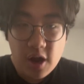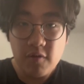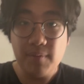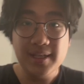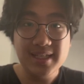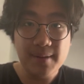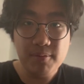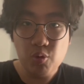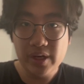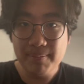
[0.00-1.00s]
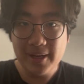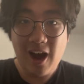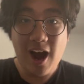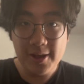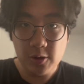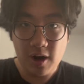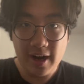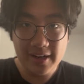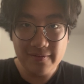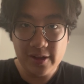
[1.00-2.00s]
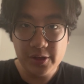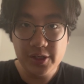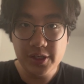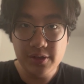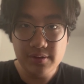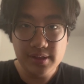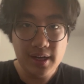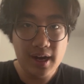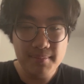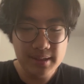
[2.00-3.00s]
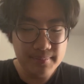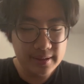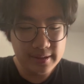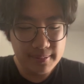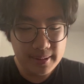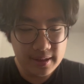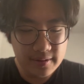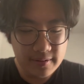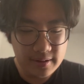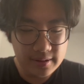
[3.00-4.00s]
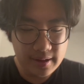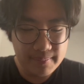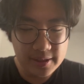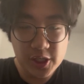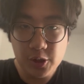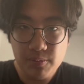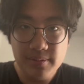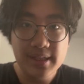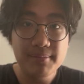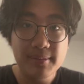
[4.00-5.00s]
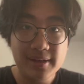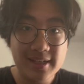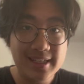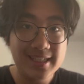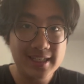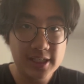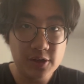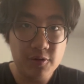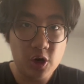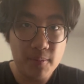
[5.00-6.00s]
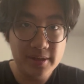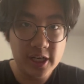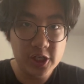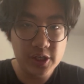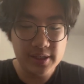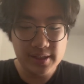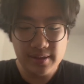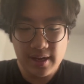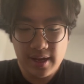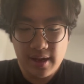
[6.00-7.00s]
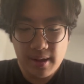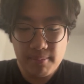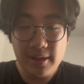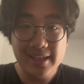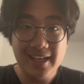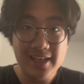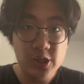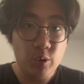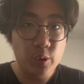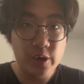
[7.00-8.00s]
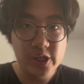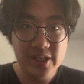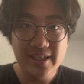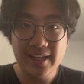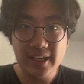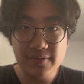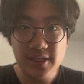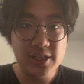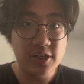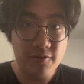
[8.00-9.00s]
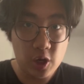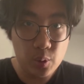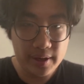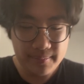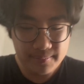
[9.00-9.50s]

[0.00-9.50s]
From this step, we can pick either eigenvalue to use. I'm simply going to pick lambda 2, simply because it's easier for computations. Plugging that into our equation then gives us the following.